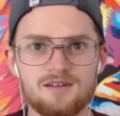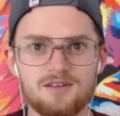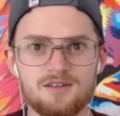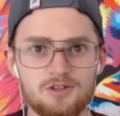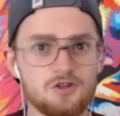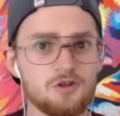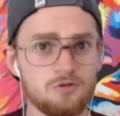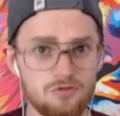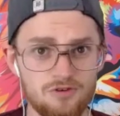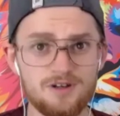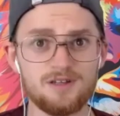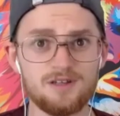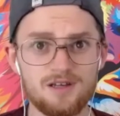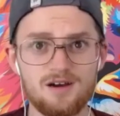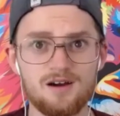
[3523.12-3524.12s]
You
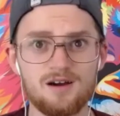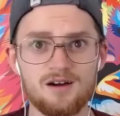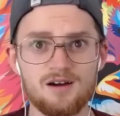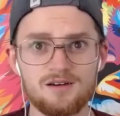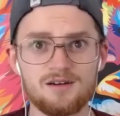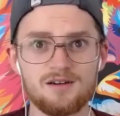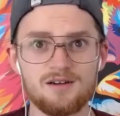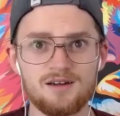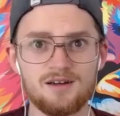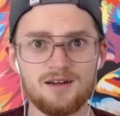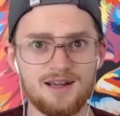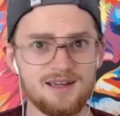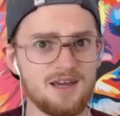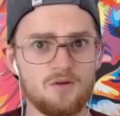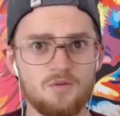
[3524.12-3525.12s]
really are. I
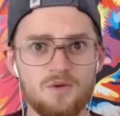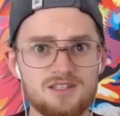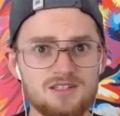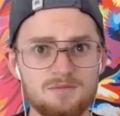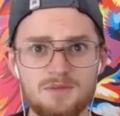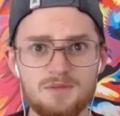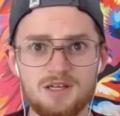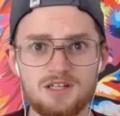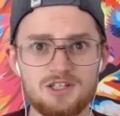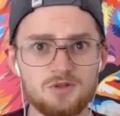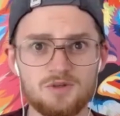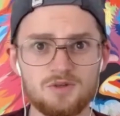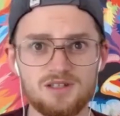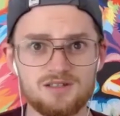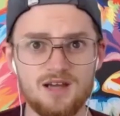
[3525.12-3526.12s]
can't wait to meet you at the
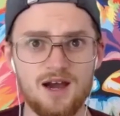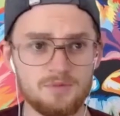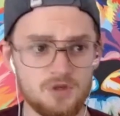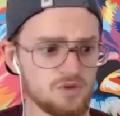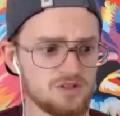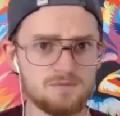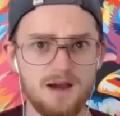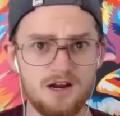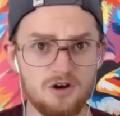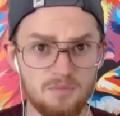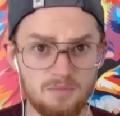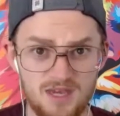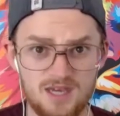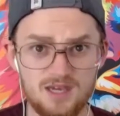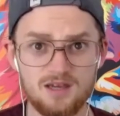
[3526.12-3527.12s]
top. You inspire
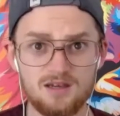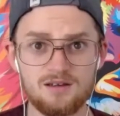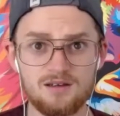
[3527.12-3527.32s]
me.